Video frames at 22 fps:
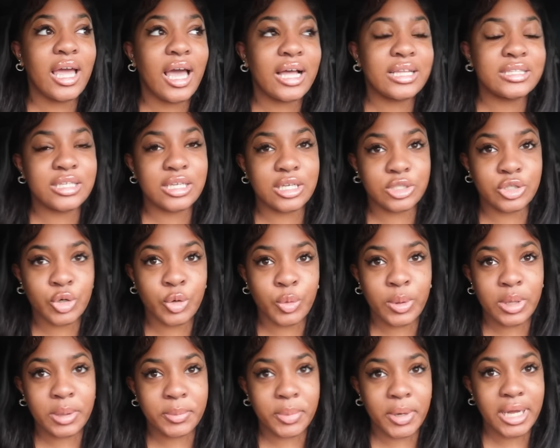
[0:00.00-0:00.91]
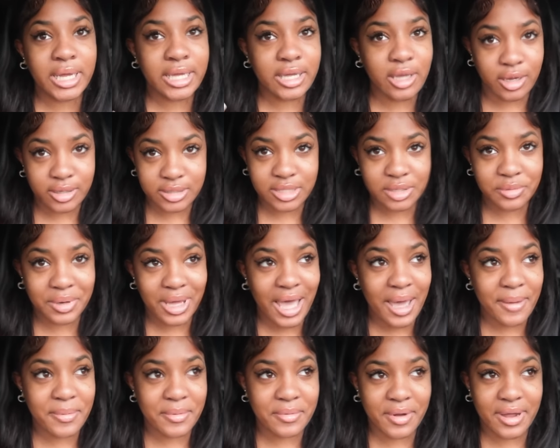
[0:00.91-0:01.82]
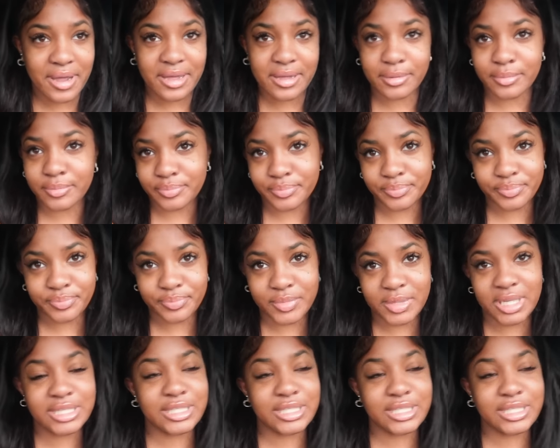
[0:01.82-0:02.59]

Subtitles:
I took a 2-week break and y'all see what happened, right?